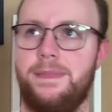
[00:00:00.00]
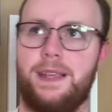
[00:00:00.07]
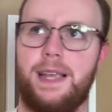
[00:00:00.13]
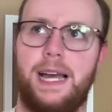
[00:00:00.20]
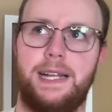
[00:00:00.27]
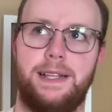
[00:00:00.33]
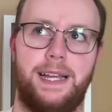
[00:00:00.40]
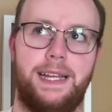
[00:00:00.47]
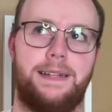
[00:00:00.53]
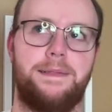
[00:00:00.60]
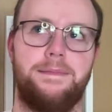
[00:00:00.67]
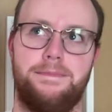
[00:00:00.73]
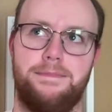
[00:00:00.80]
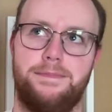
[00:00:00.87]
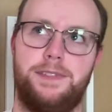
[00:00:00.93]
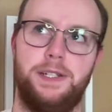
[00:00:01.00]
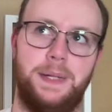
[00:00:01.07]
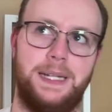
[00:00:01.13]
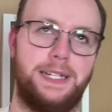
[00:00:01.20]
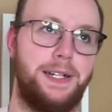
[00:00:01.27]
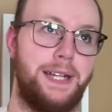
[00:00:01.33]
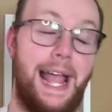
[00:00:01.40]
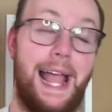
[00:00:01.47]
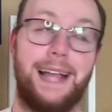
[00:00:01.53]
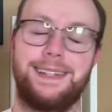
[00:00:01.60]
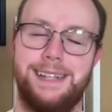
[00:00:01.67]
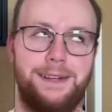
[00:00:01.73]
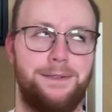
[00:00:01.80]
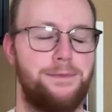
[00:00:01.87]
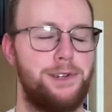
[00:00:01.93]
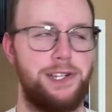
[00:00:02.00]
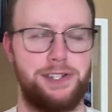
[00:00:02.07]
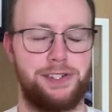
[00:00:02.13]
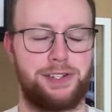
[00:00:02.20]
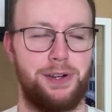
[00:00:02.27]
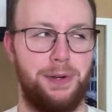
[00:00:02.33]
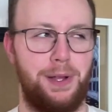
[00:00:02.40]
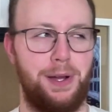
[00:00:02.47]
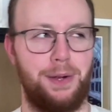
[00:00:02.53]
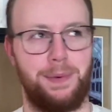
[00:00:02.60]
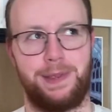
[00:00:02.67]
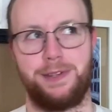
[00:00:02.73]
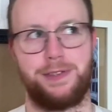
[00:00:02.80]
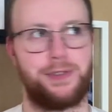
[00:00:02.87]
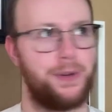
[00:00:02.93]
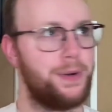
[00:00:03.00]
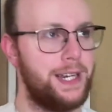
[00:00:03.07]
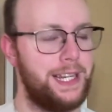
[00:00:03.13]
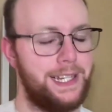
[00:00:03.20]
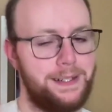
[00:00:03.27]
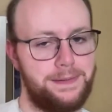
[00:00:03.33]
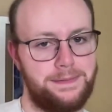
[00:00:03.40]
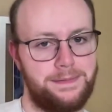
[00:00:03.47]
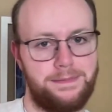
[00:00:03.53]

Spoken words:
Kind of like doing good acting, where you just go along with the story and